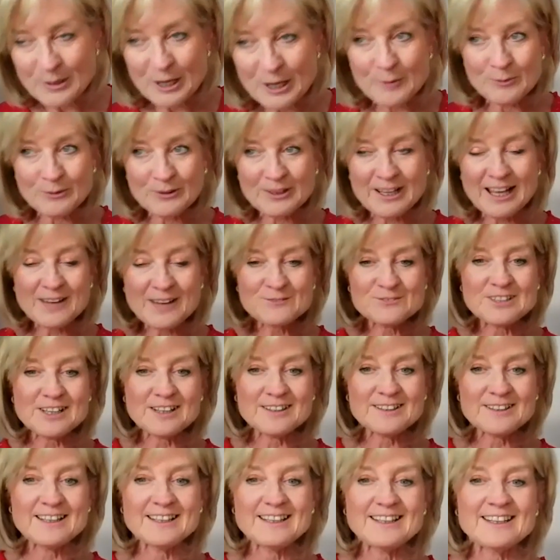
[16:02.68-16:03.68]
People have
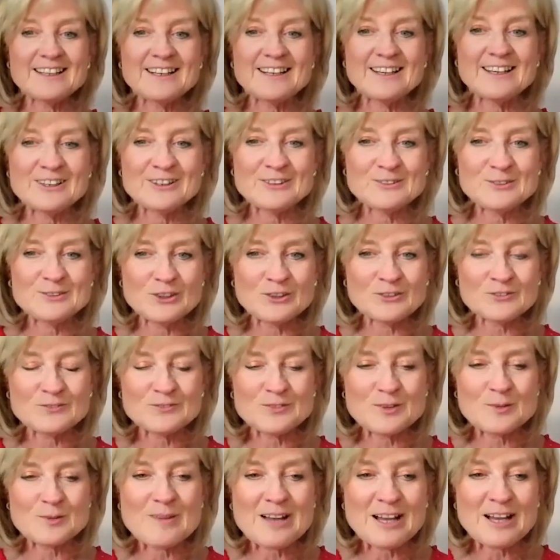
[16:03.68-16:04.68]
done it, you know, gone
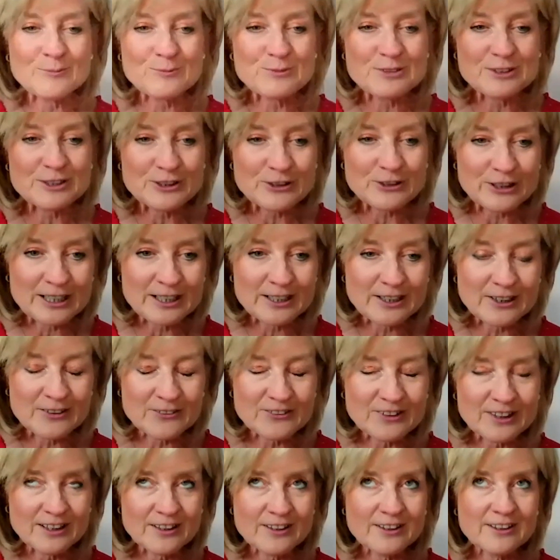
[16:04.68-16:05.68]
from absolutely
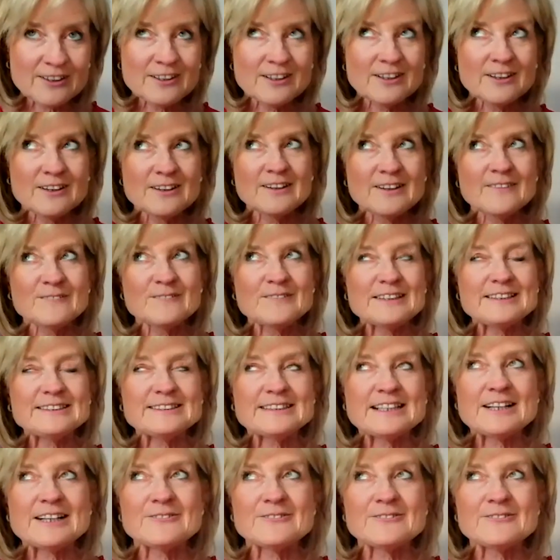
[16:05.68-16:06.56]
nothing, like our lovely